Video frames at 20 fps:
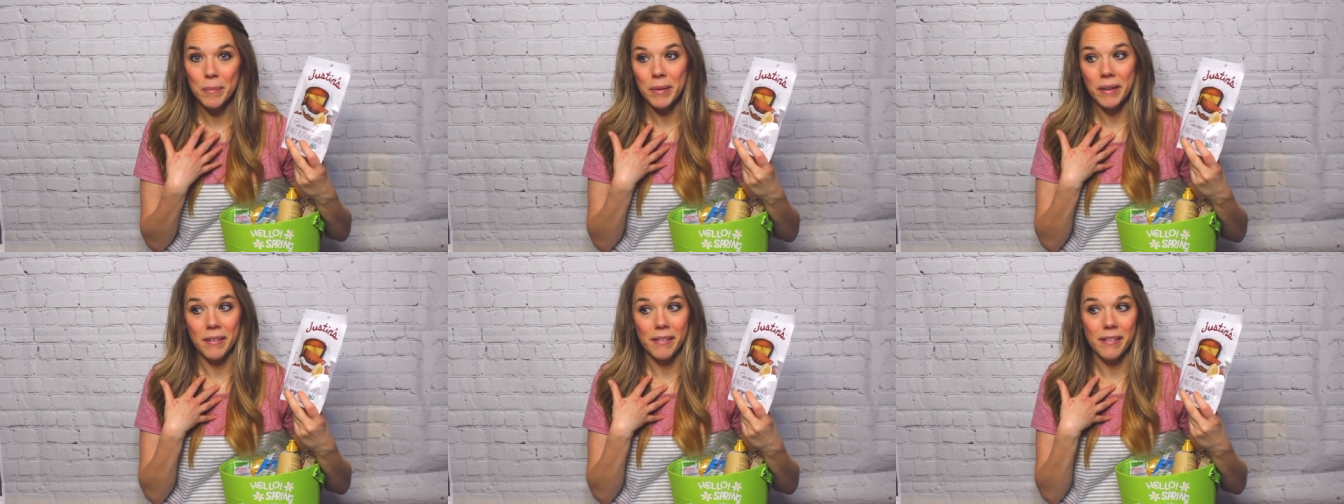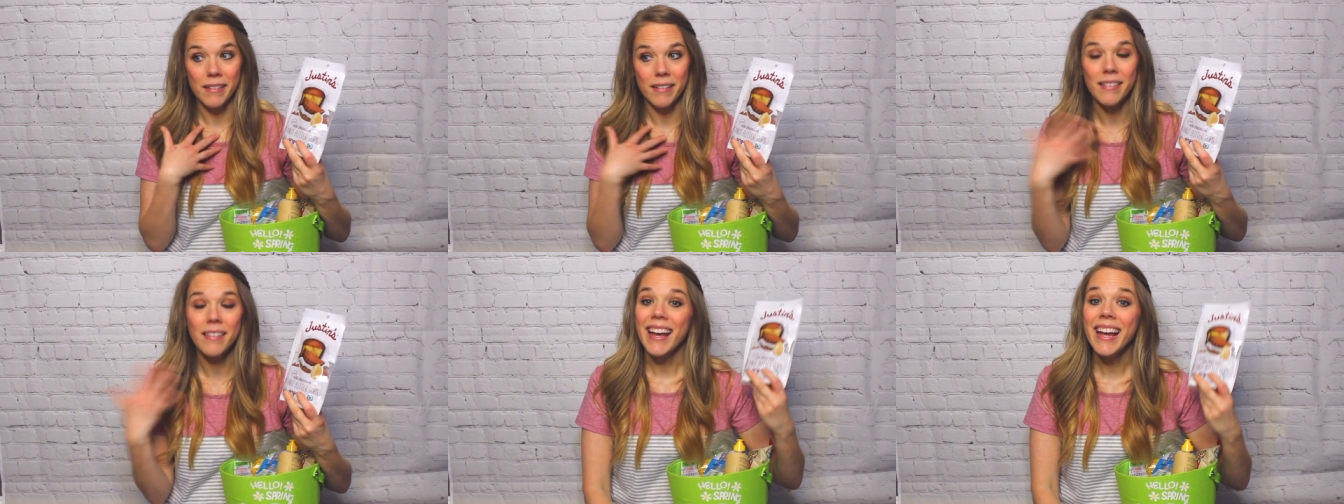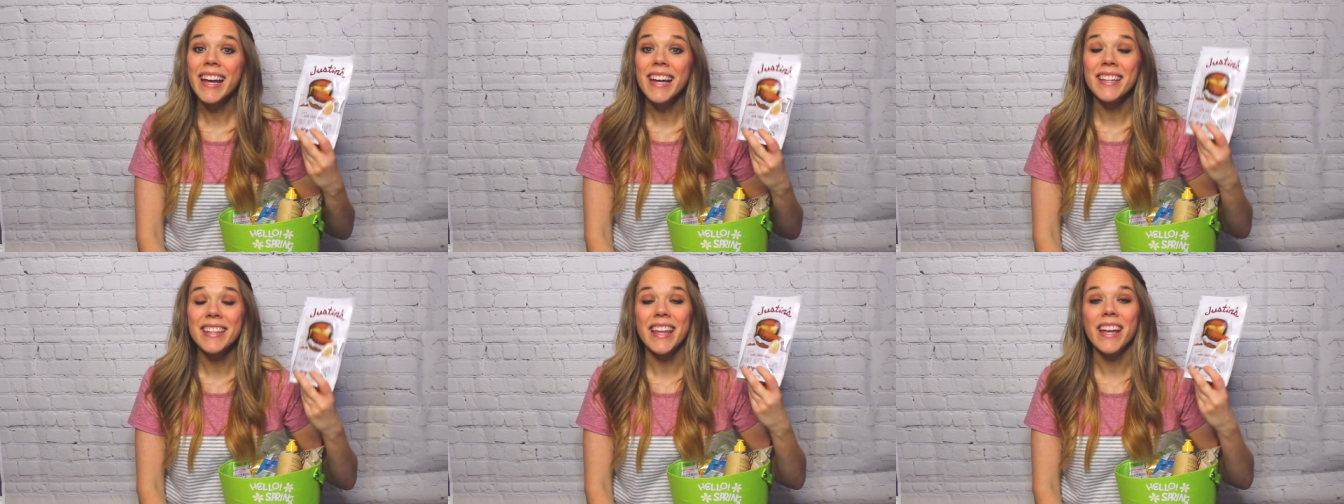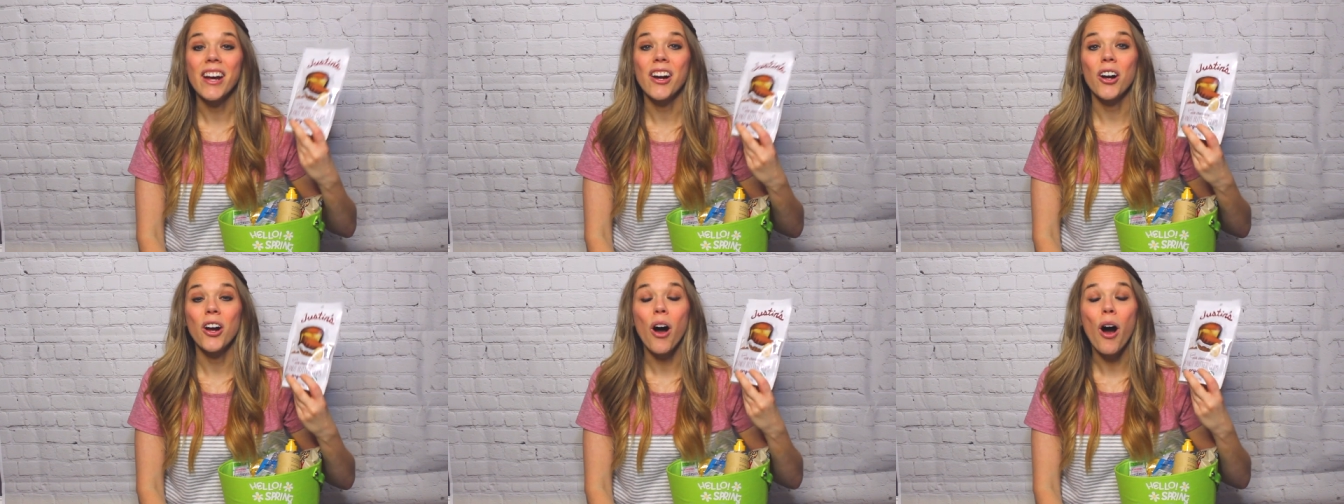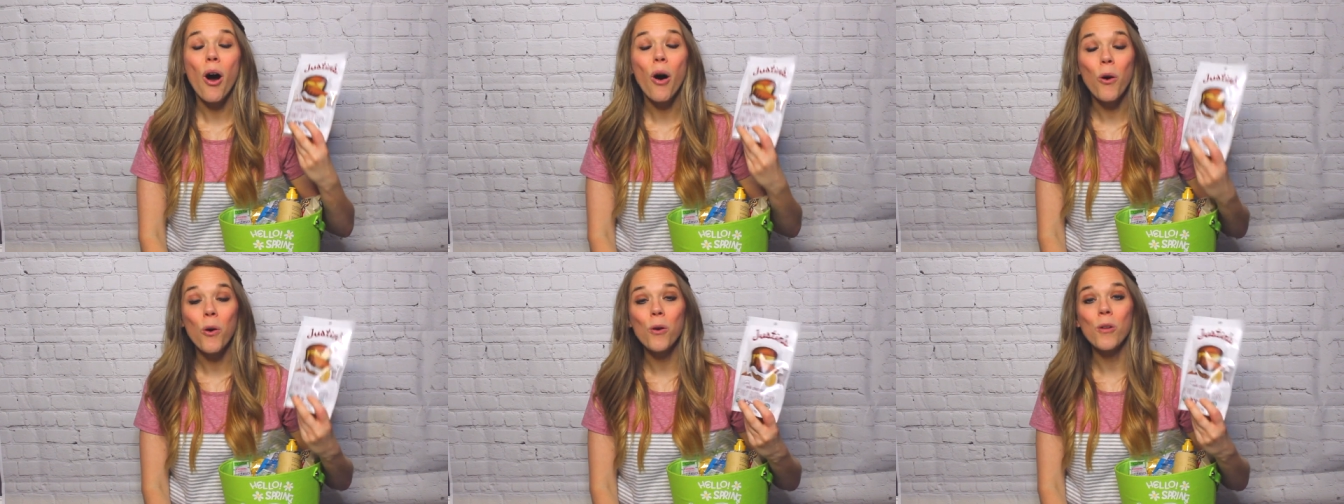opinion and they are a
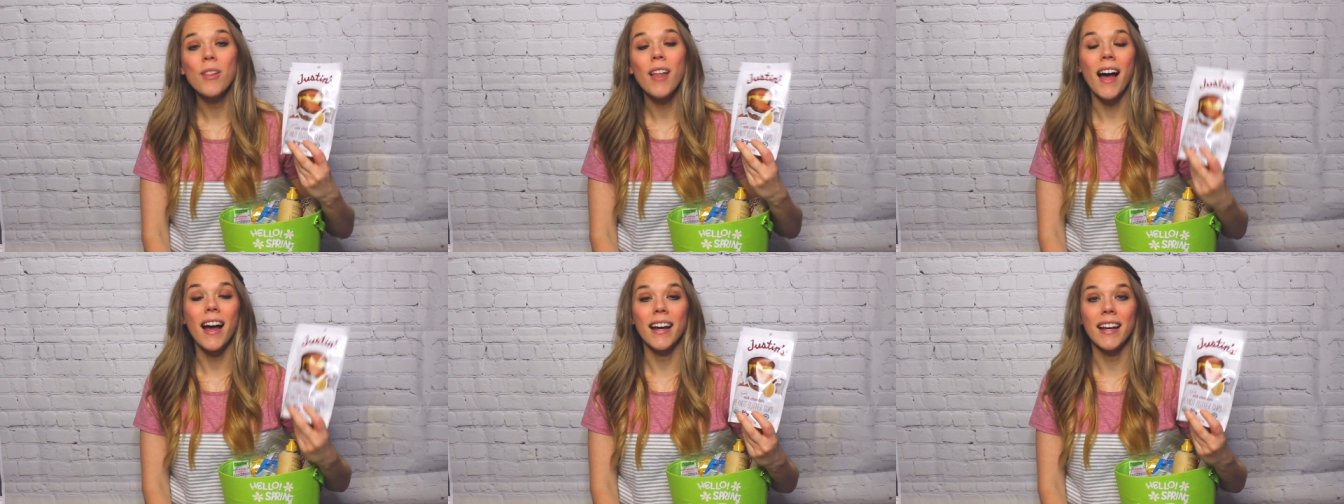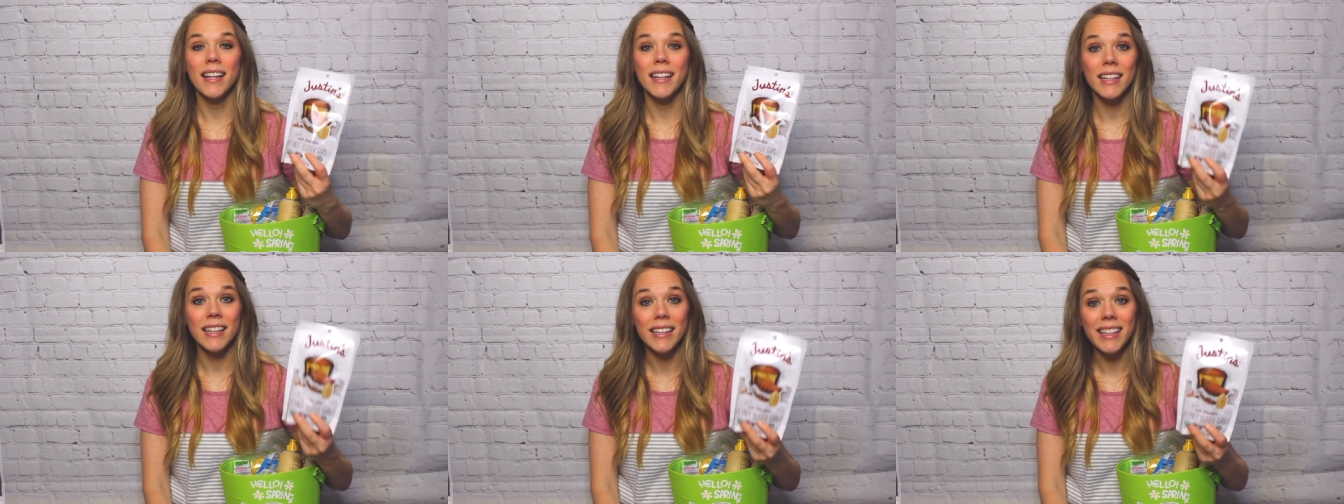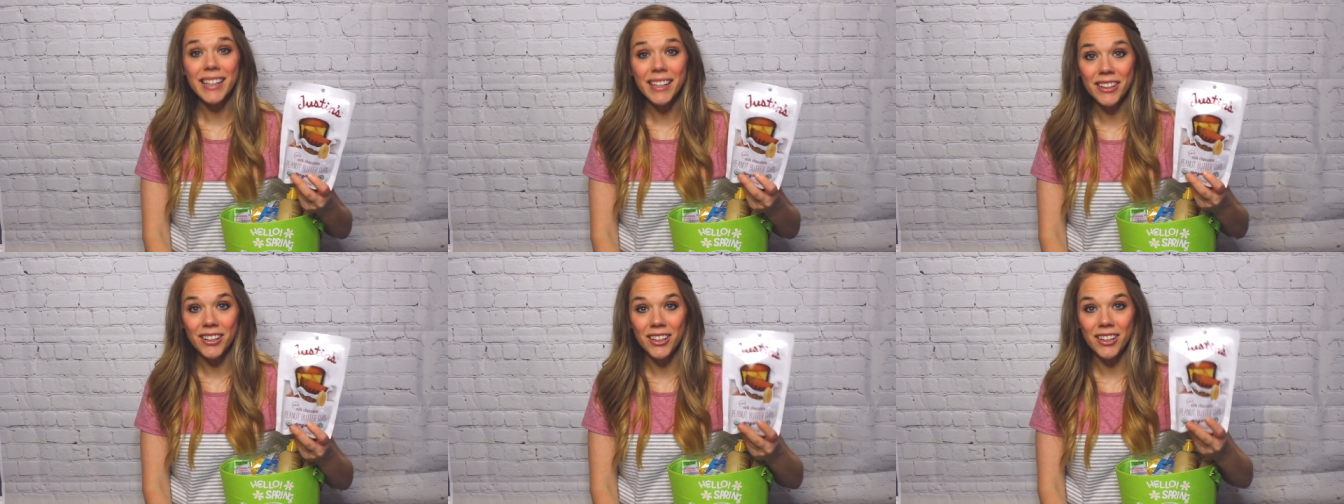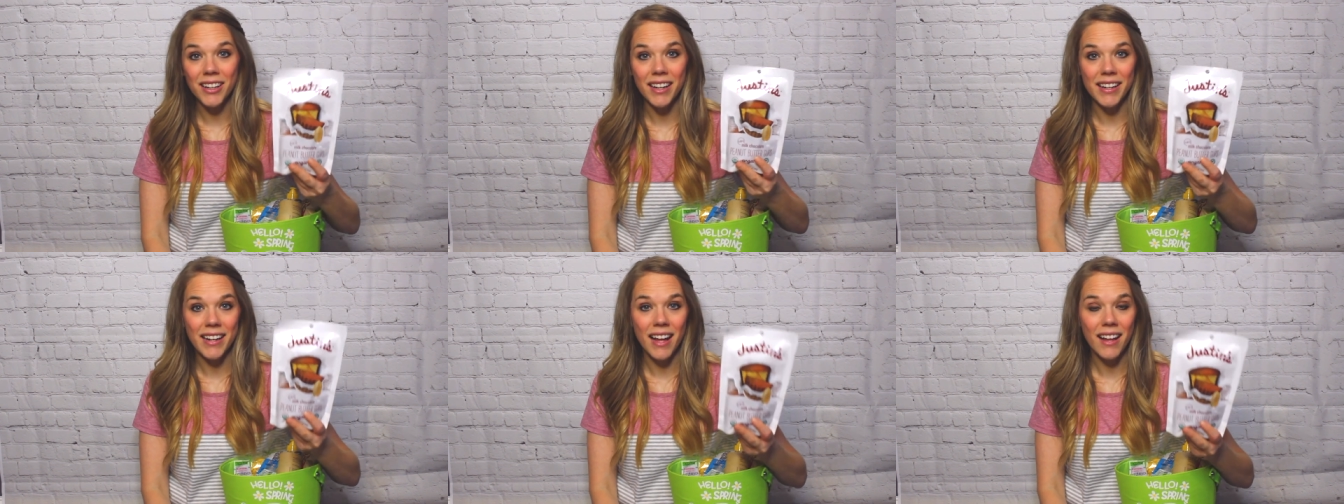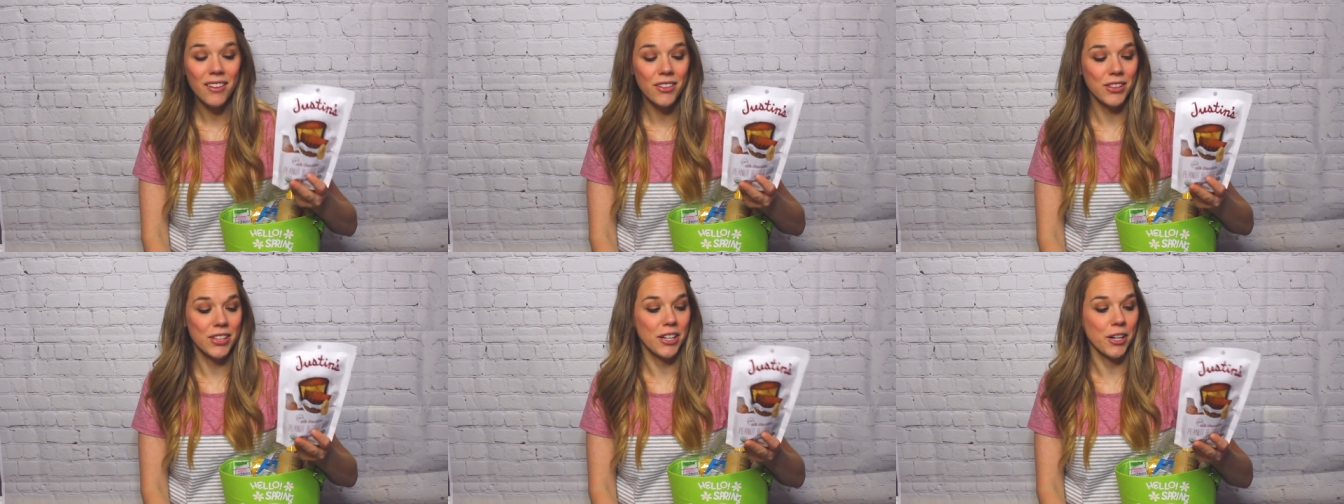whole lot cleaner and
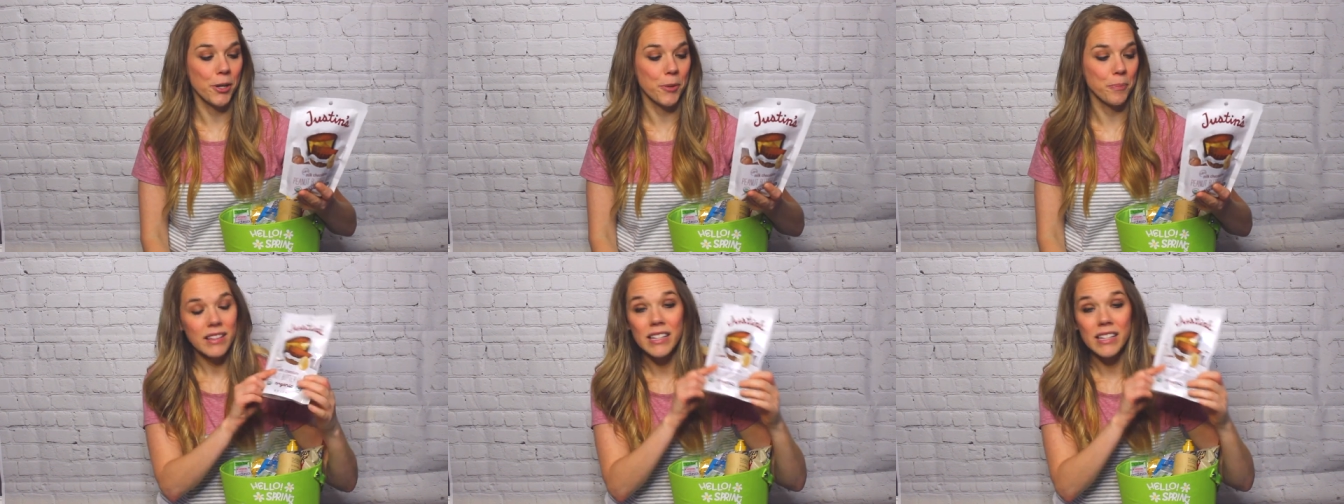healthier.